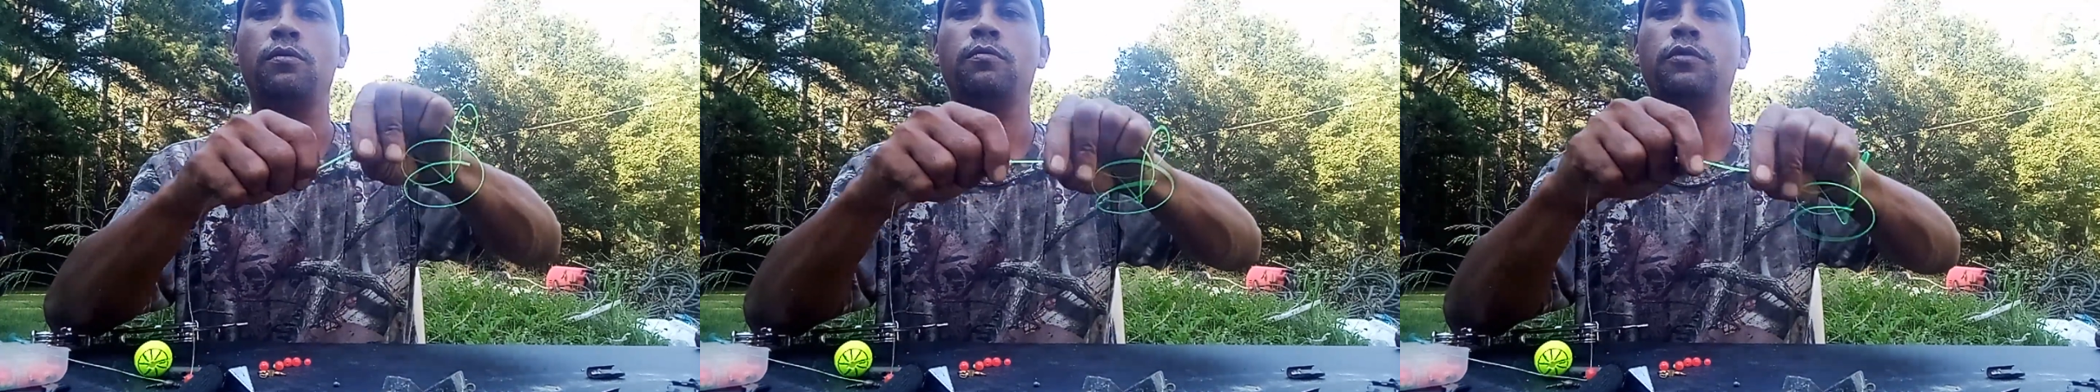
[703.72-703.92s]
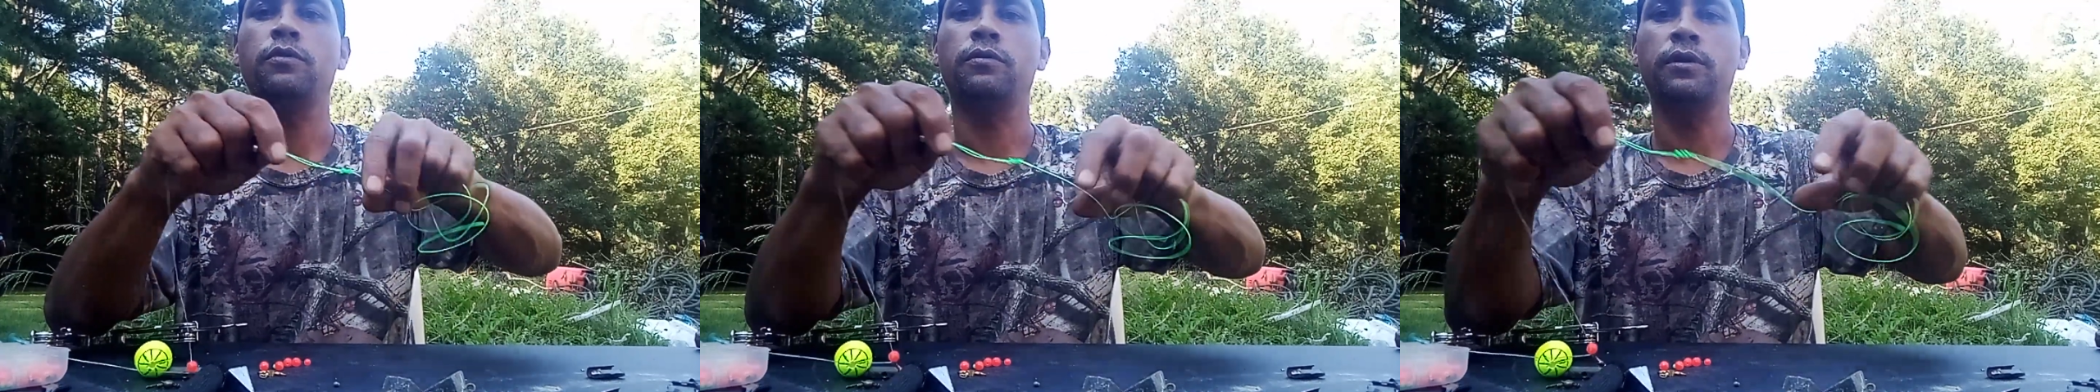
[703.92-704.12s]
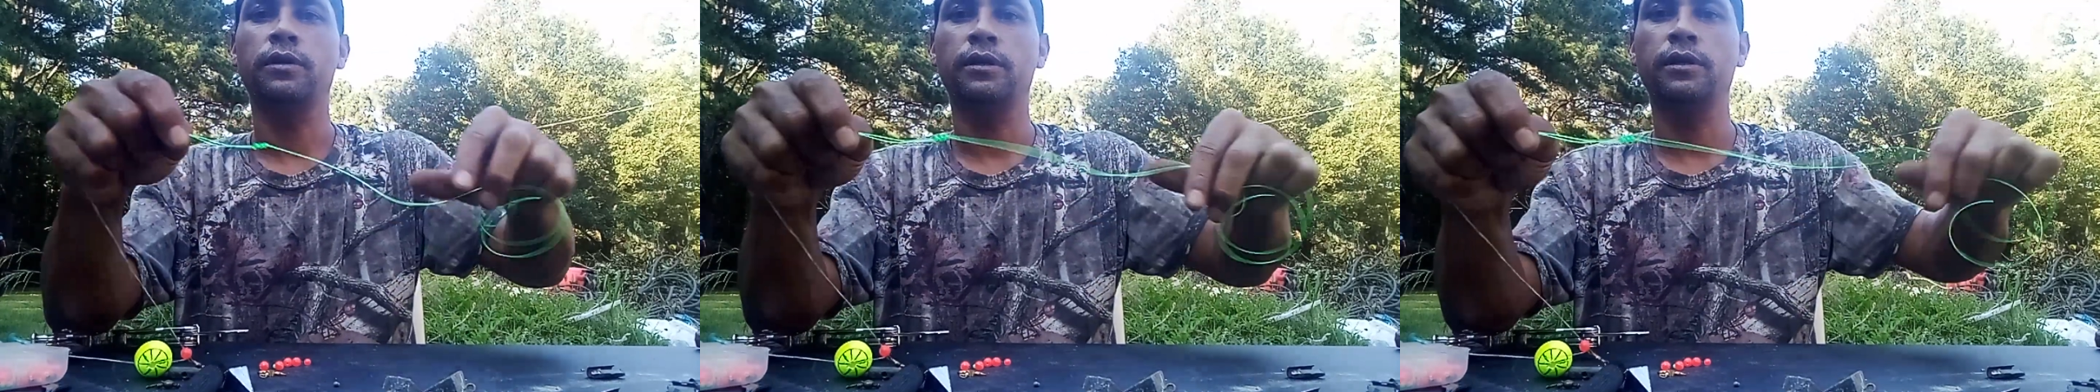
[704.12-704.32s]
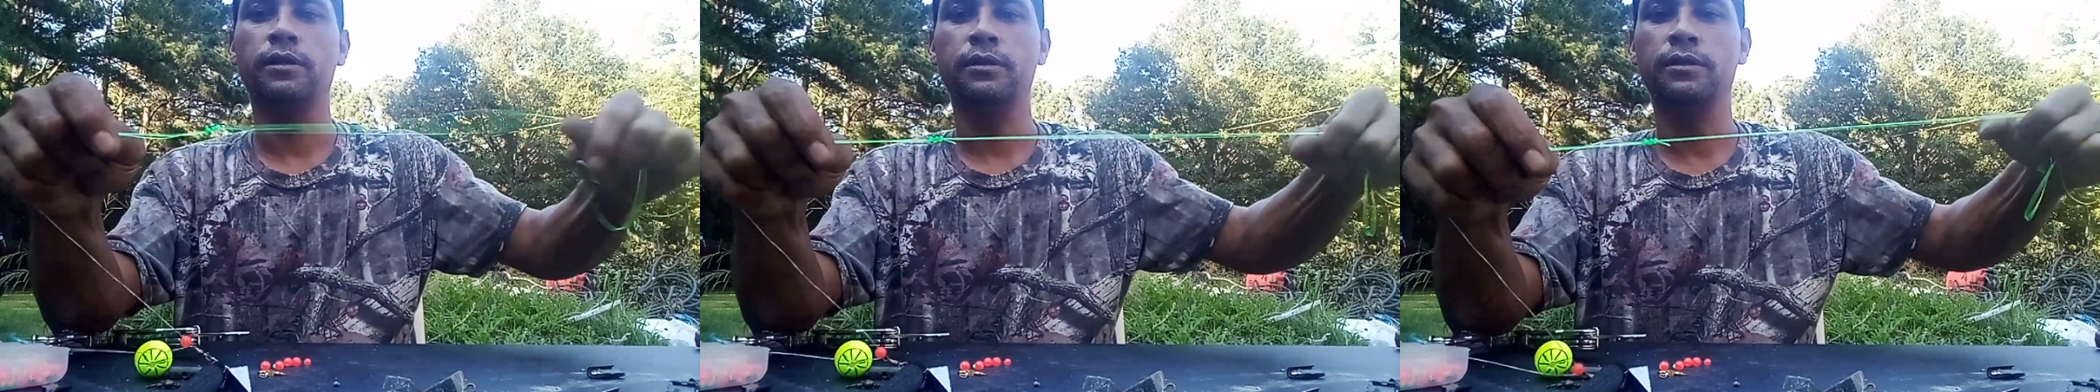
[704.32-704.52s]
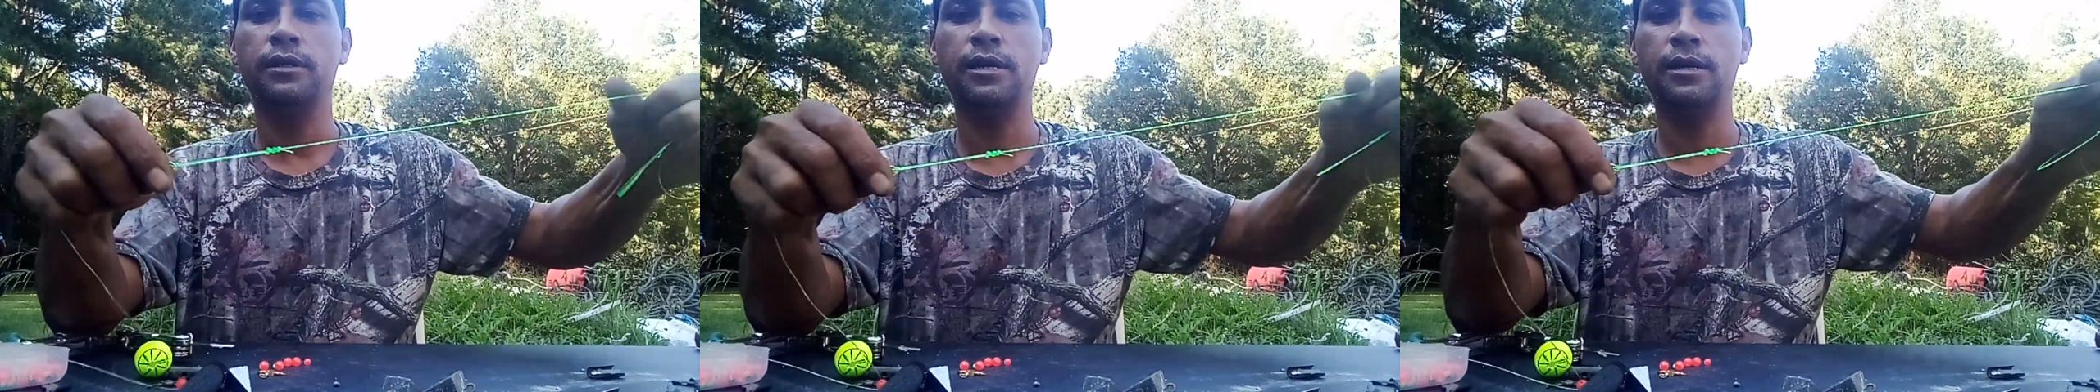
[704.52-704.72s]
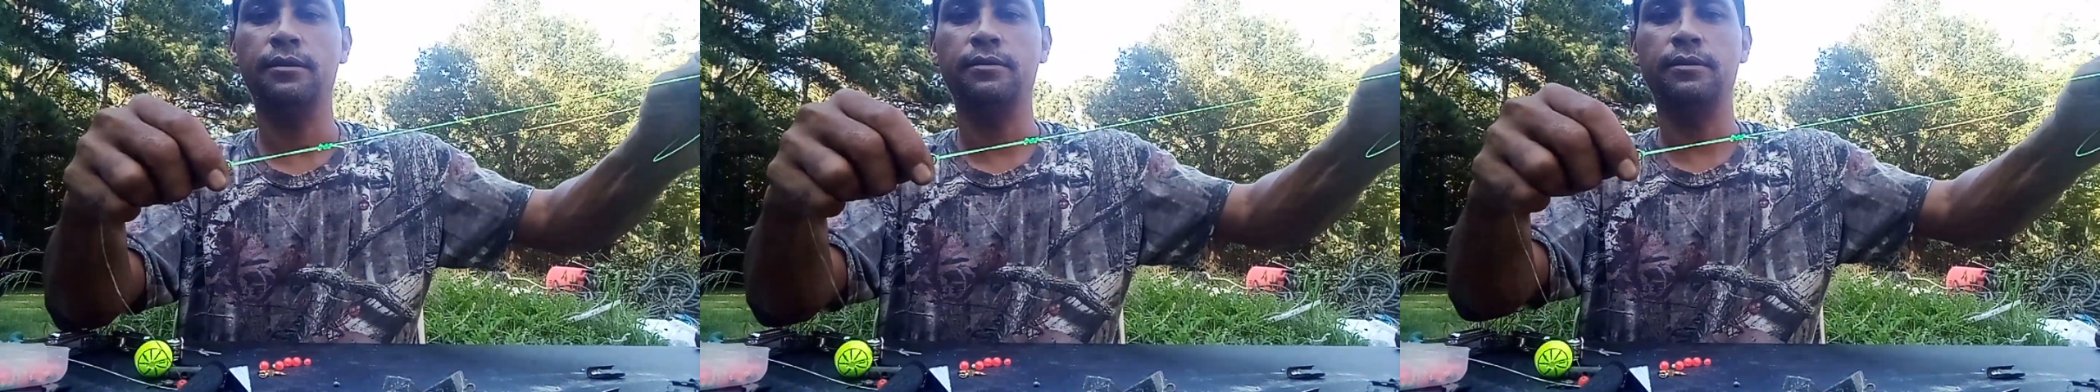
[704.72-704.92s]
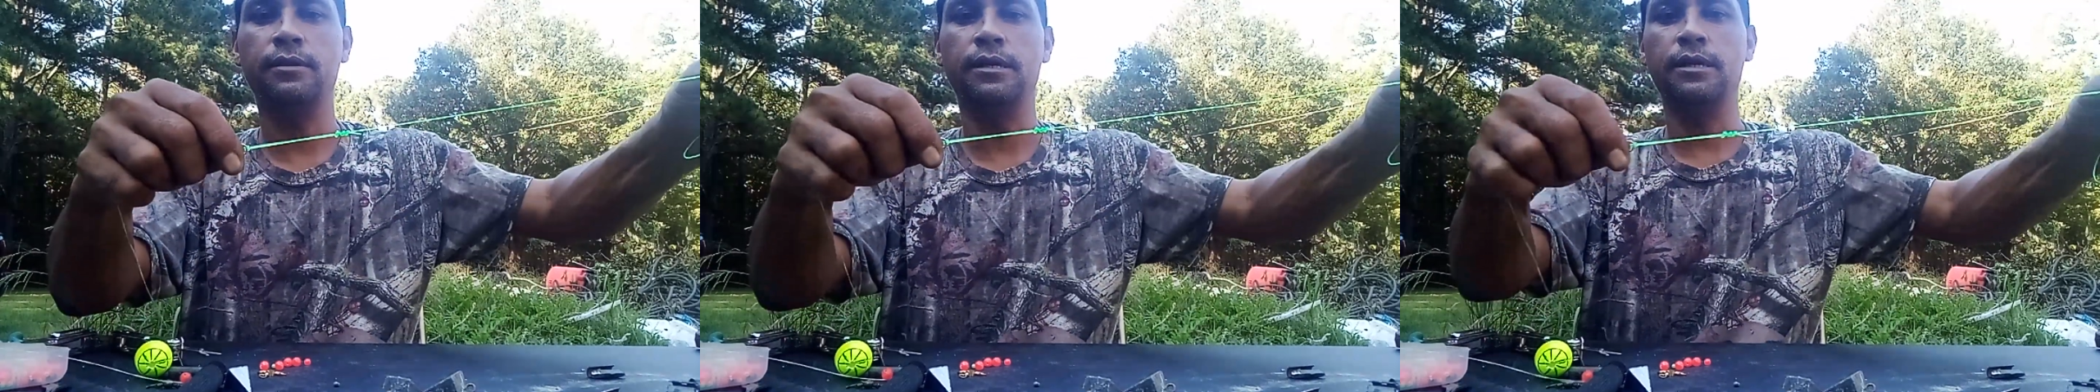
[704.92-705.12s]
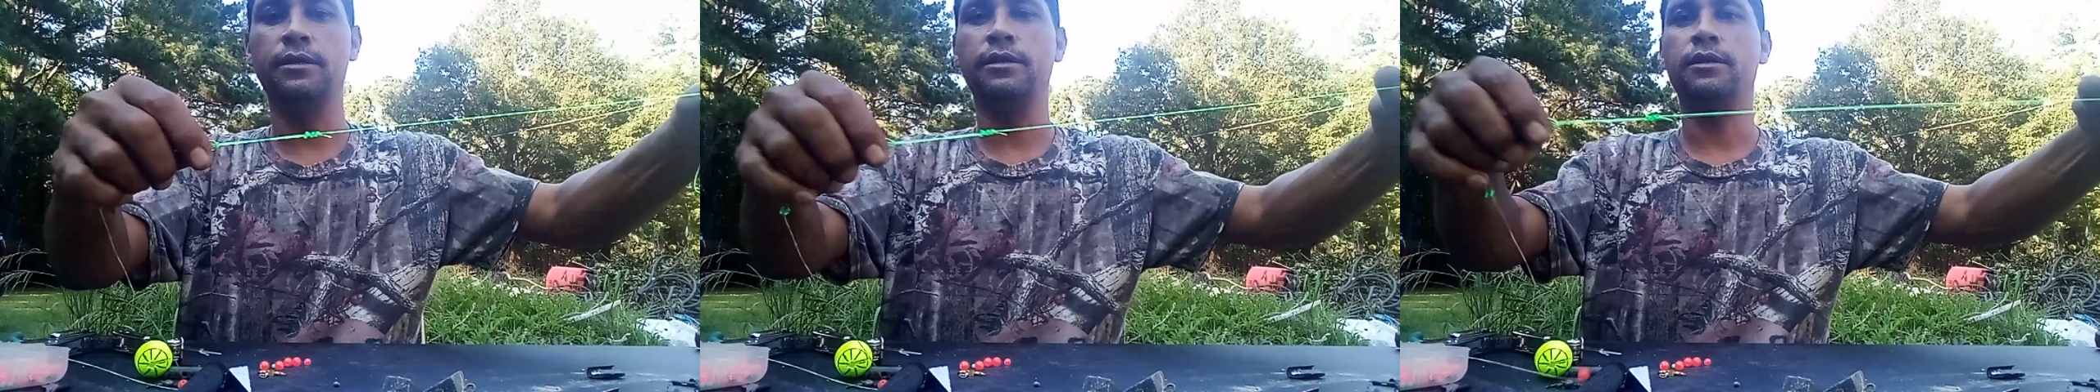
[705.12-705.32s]
Hold it good and tight, and
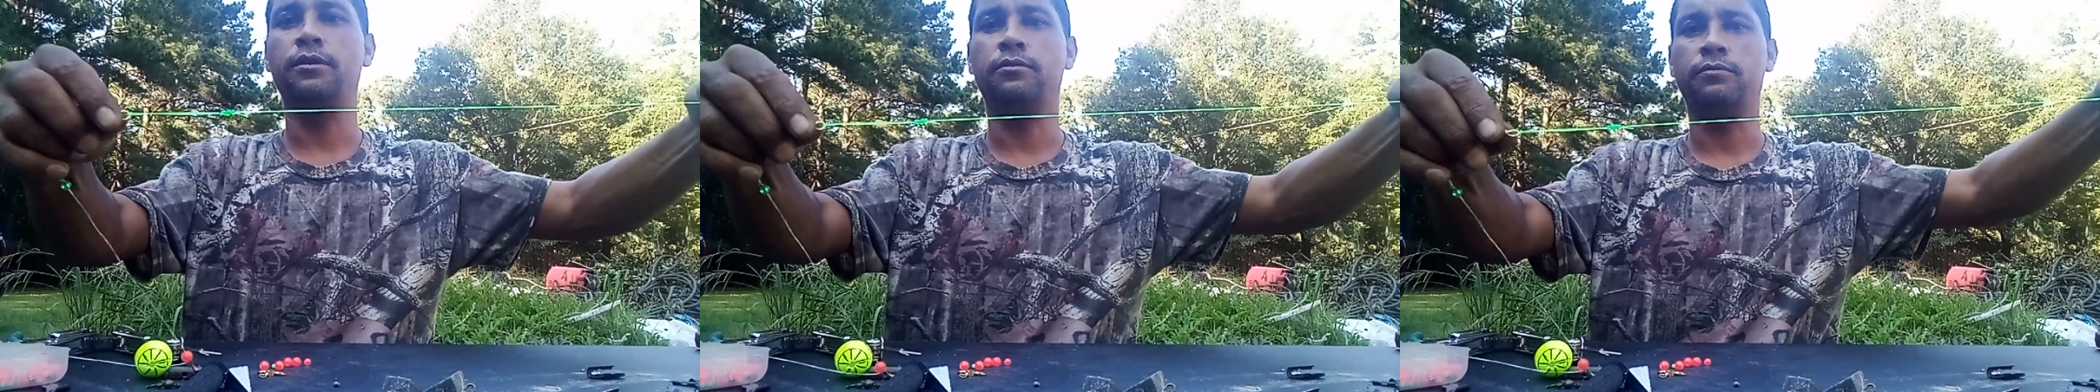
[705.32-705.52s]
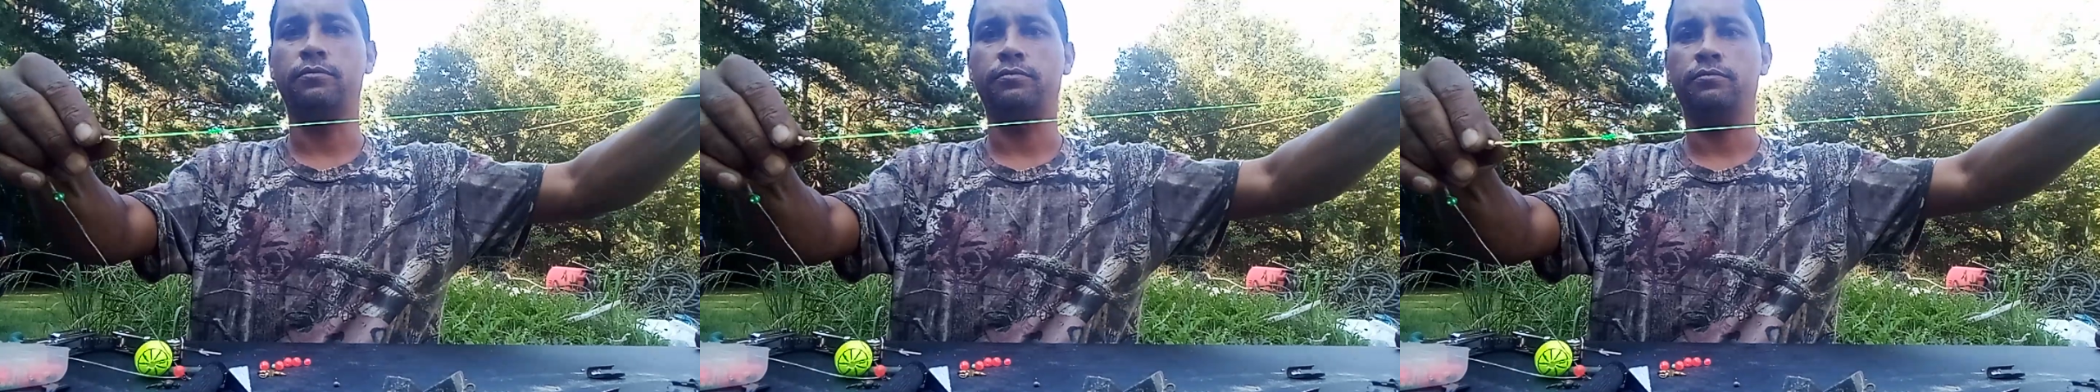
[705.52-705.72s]
there you go.